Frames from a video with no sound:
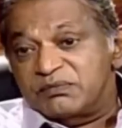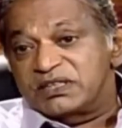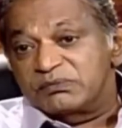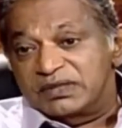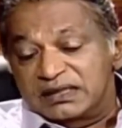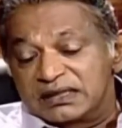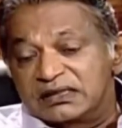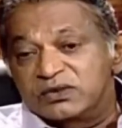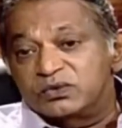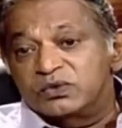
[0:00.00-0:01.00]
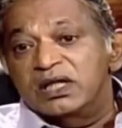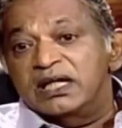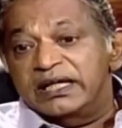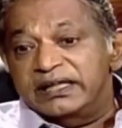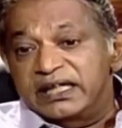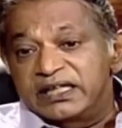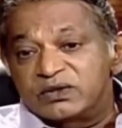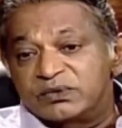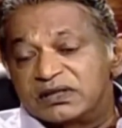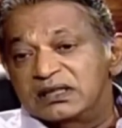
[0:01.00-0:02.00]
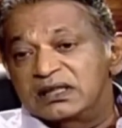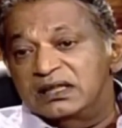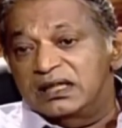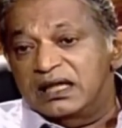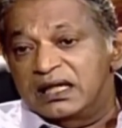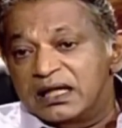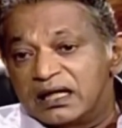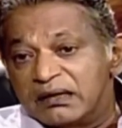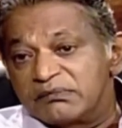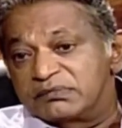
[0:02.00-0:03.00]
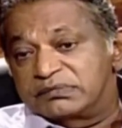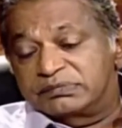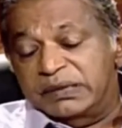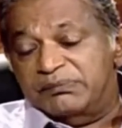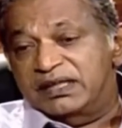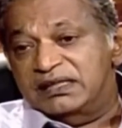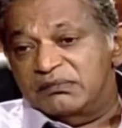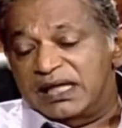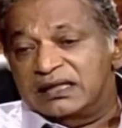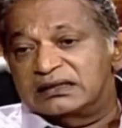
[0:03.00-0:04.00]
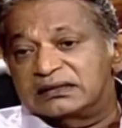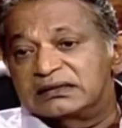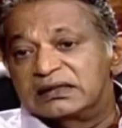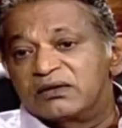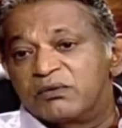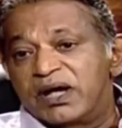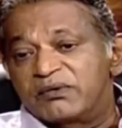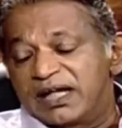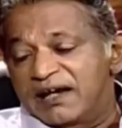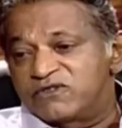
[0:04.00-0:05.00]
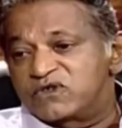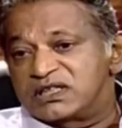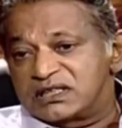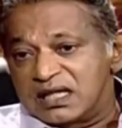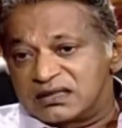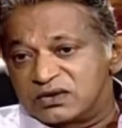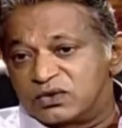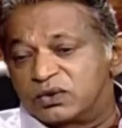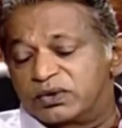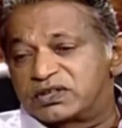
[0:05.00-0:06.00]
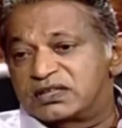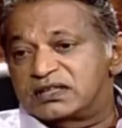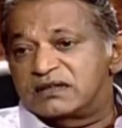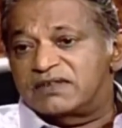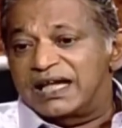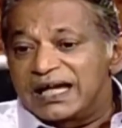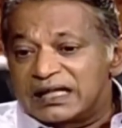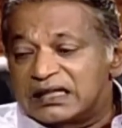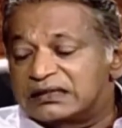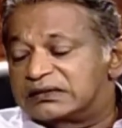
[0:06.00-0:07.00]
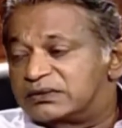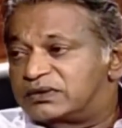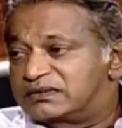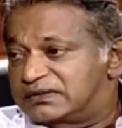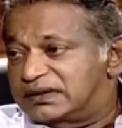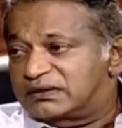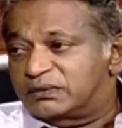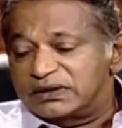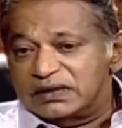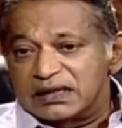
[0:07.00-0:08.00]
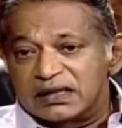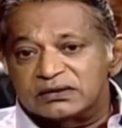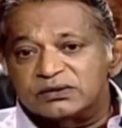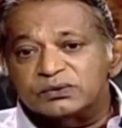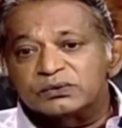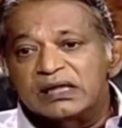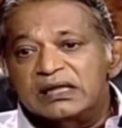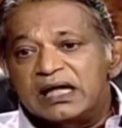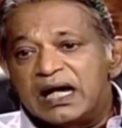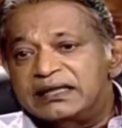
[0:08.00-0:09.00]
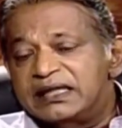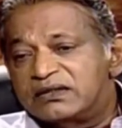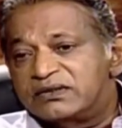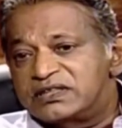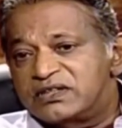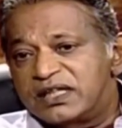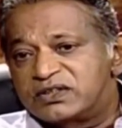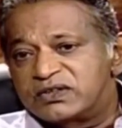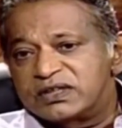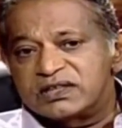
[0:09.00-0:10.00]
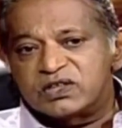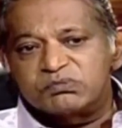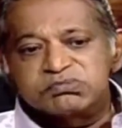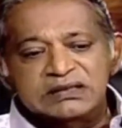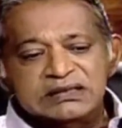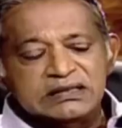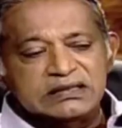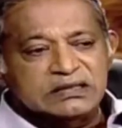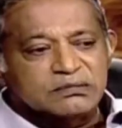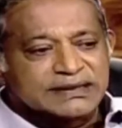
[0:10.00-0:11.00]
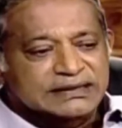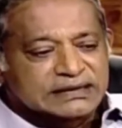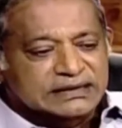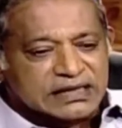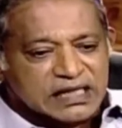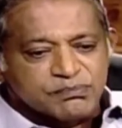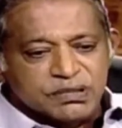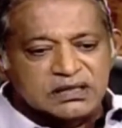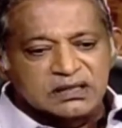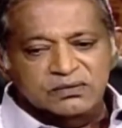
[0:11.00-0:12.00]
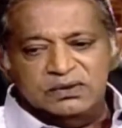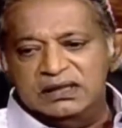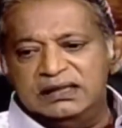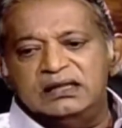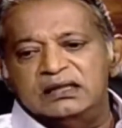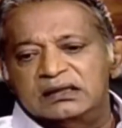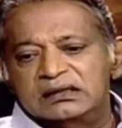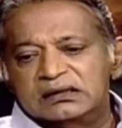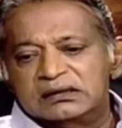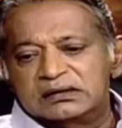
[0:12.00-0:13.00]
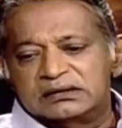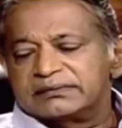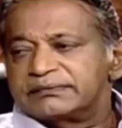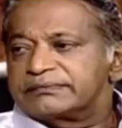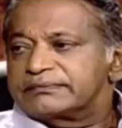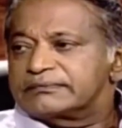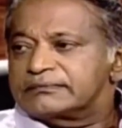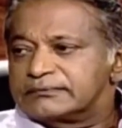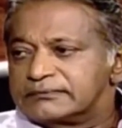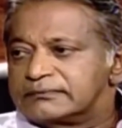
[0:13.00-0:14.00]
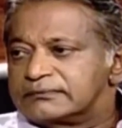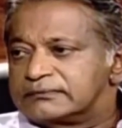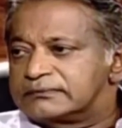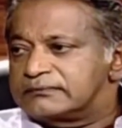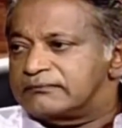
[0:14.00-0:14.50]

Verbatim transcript: stability to engage with the um, people in the market, where we have to discuss the whole questions of a haircut and all of that mm. with regard to our debt restructuring. Mm. So political stability is absolutely key. Mm. Speaking